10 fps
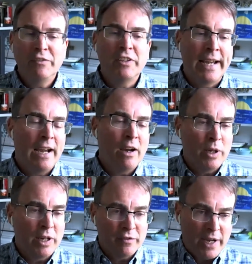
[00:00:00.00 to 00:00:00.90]
even
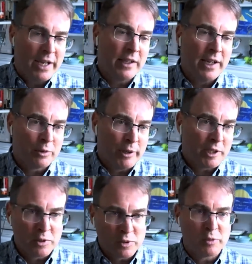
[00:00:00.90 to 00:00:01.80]
now we have online
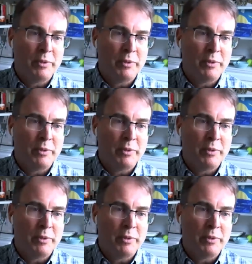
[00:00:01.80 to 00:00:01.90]
directories,